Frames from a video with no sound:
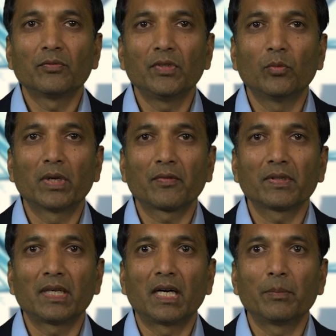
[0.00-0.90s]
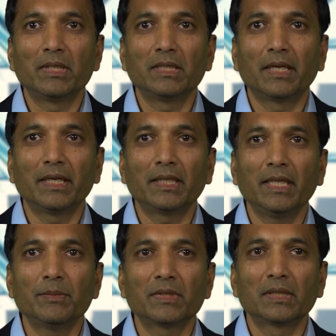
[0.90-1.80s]
we work with ARM engineering
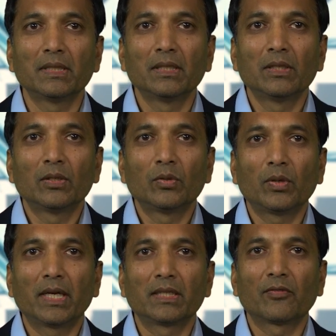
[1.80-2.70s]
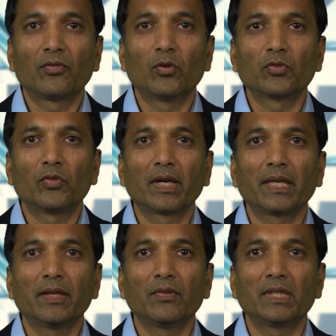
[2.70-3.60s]
teams to get the flows
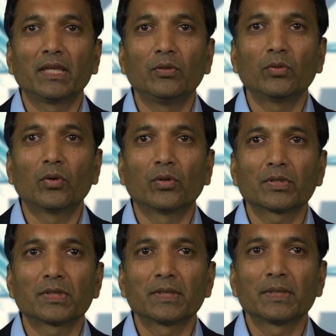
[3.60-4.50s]
working with their new cores,